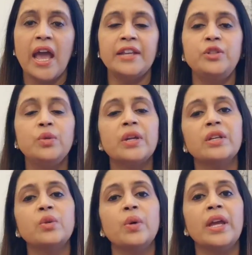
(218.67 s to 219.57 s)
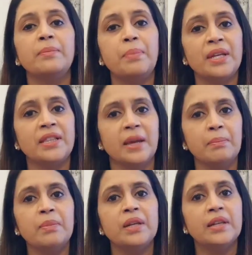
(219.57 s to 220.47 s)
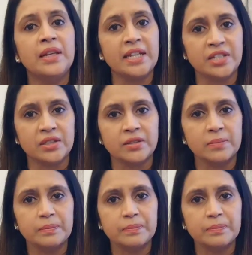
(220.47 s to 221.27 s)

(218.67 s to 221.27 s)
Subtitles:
and you can go and pick them later.